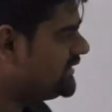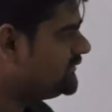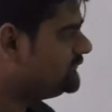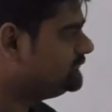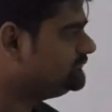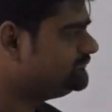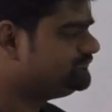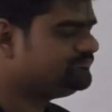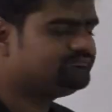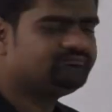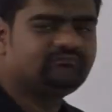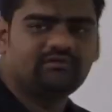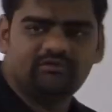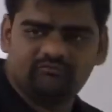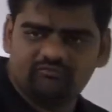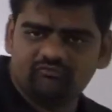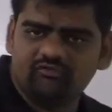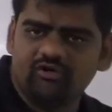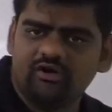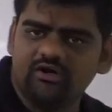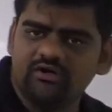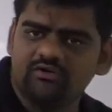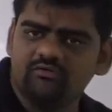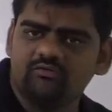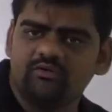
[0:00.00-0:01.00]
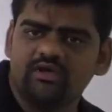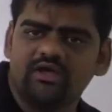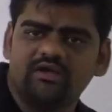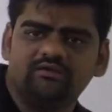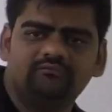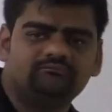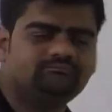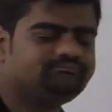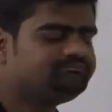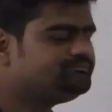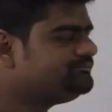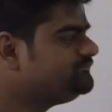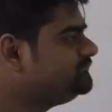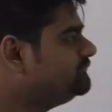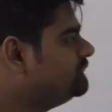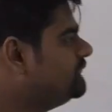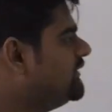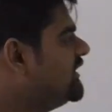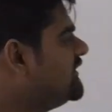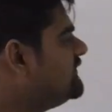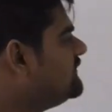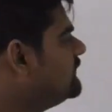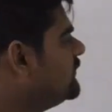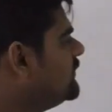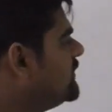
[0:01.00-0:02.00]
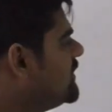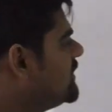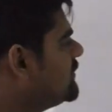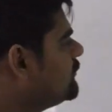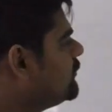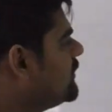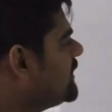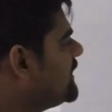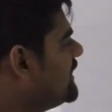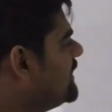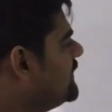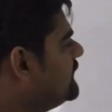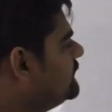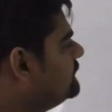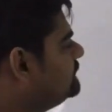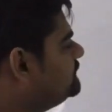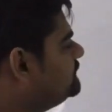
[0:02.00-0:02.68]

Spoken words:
If you want, you can. Please note down quickly.